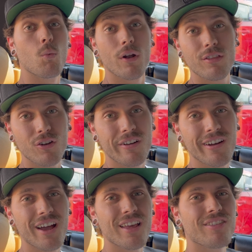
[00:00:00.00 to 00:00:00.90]
What is going
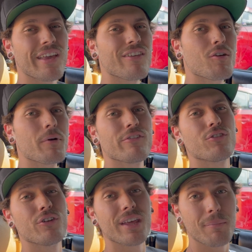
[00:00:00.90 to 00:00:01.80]
on, guys? Thank you so much for
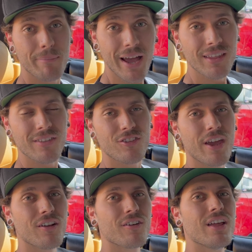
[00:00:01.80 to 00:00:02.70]
tuning in back to the
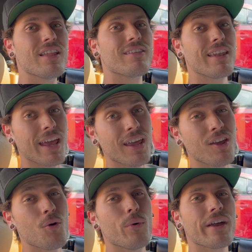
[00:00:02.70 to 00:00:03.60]
channel.
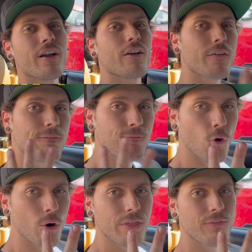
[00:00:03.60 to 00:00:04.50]
Today we got our
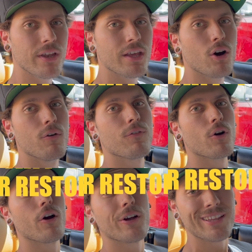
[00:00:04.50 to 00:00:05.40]
fourth video for
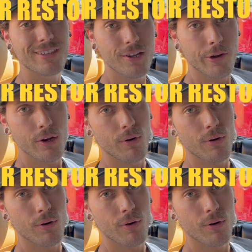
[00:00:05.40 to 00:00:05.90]
our interior